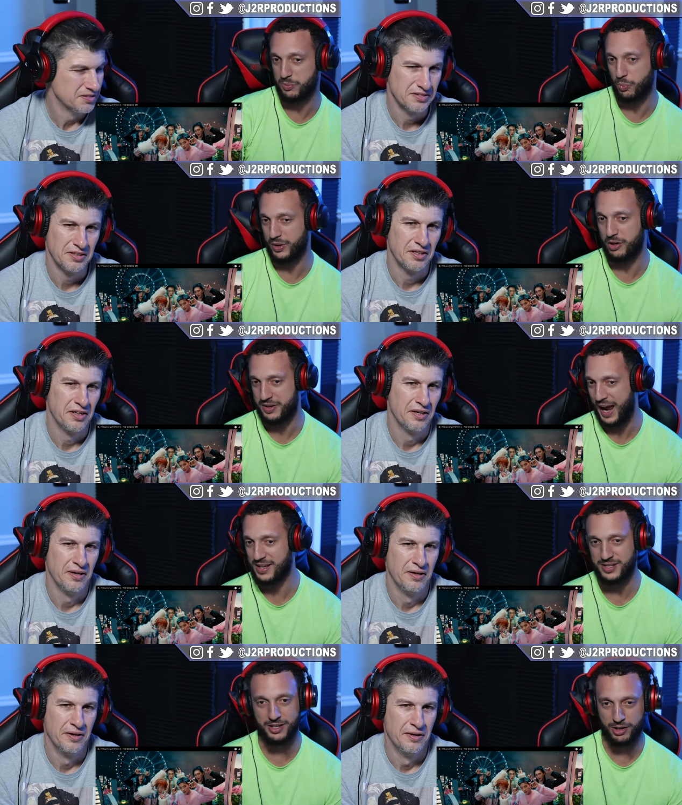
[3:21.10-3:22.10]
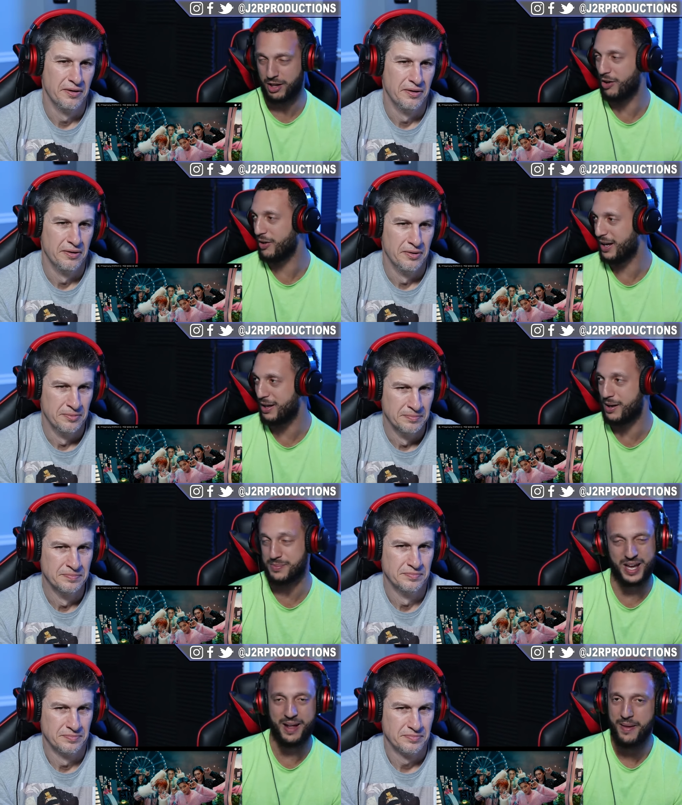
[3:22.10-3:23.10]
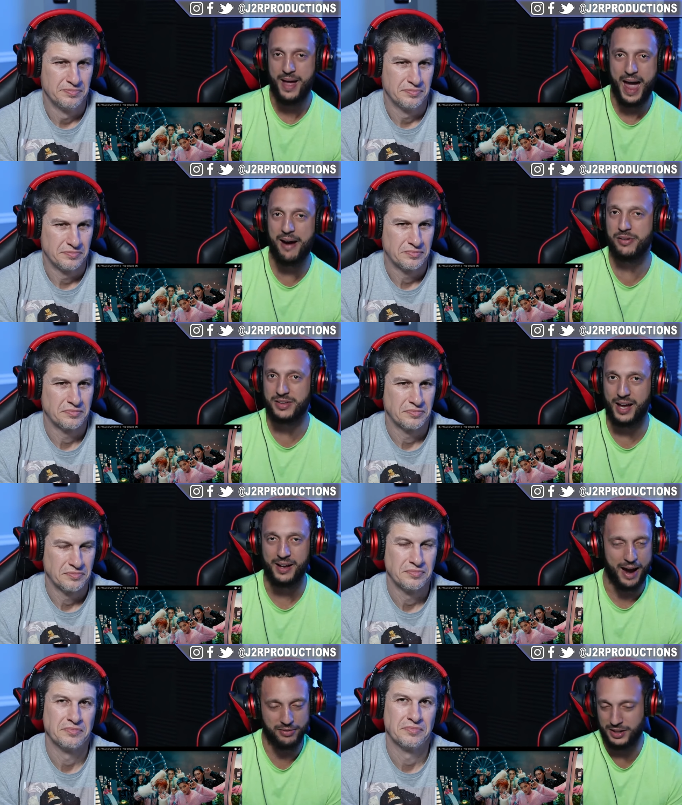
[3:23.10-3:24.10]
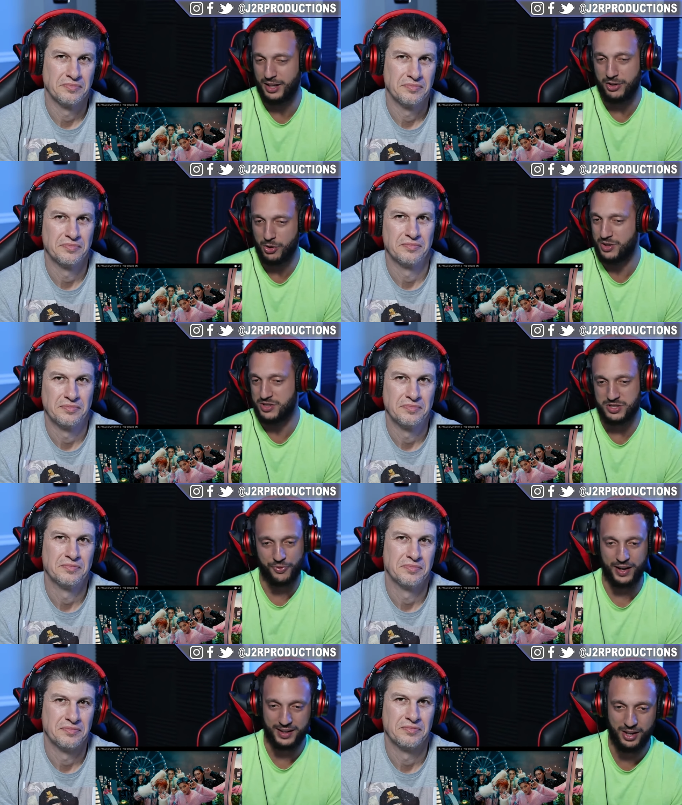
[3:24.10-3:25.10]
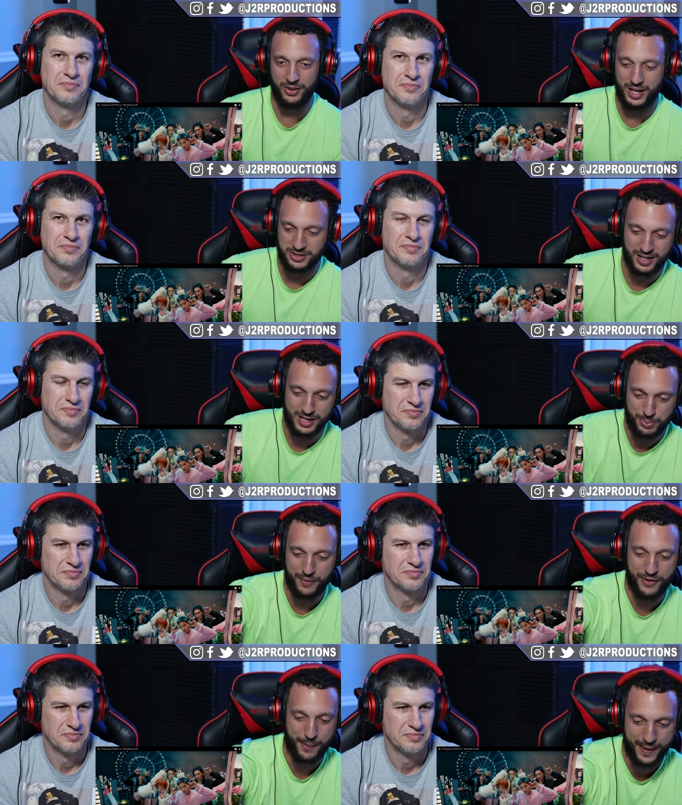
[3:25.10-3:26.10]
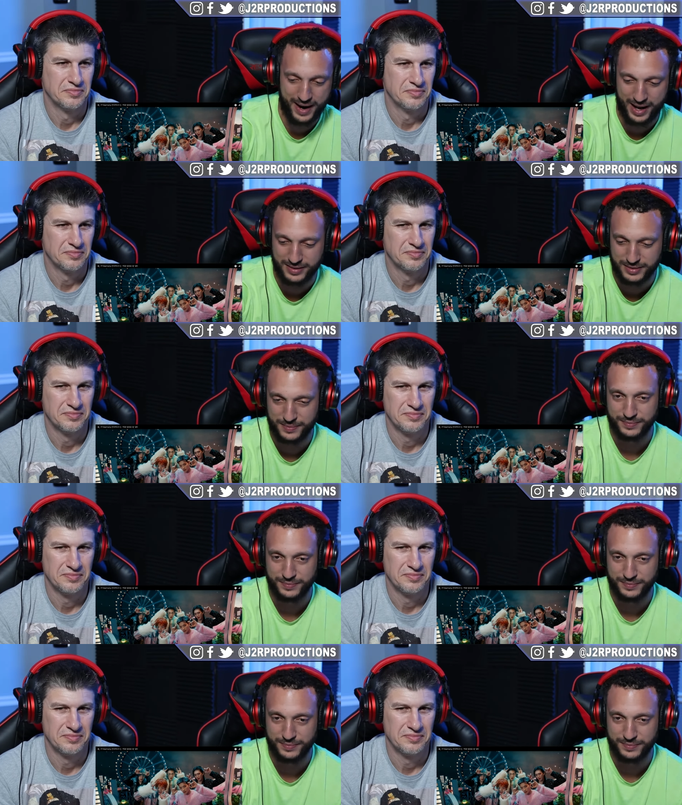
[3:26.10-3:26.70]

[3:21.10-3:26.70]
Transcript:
Speaker 1: when they're dancing, you're killing it. You know what I'm saying? Everything, everything they're doing, you're just fucking killing that shit. That's pretty fucking badass.